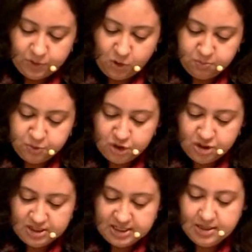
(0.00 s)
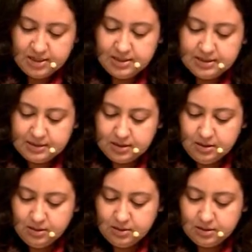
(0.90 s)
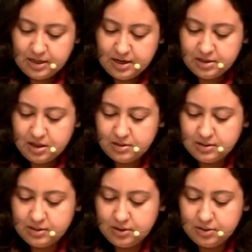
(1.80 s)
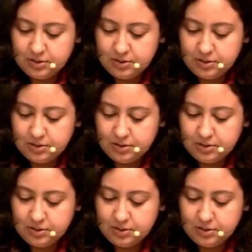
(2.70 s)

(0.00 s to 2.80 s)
Option D is the correct answer here.